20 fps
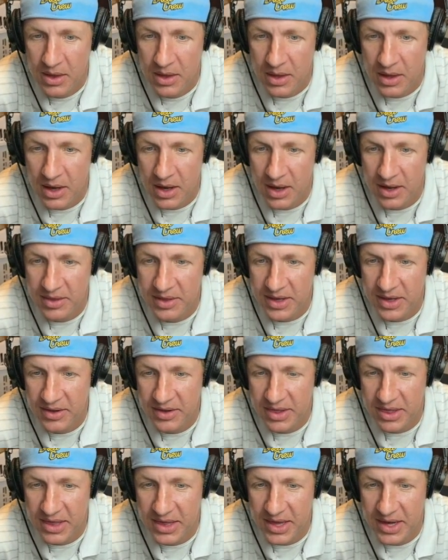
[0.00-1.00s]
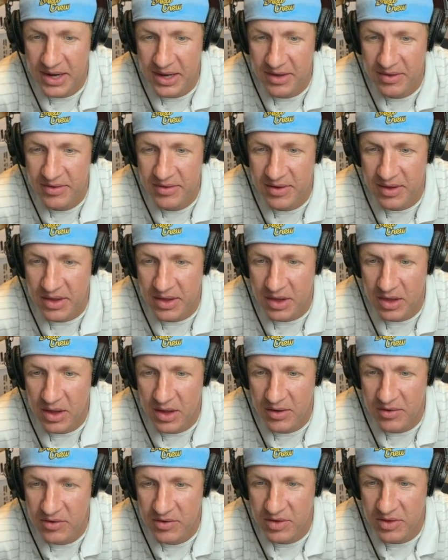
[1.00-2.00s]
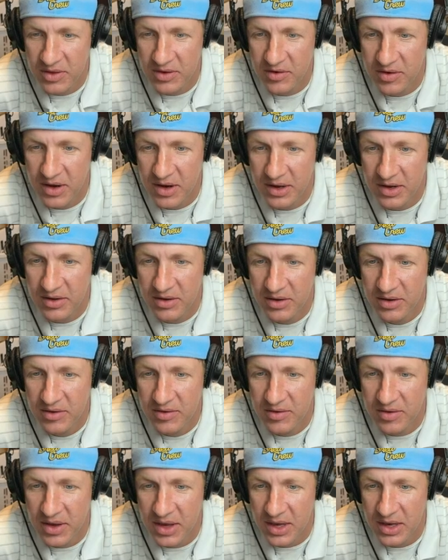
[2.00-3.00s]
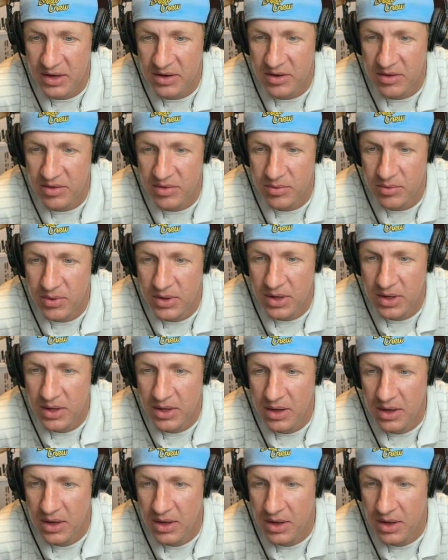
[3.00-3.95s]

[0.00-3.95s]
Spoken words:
The Athletics lost to the Giants 8-3.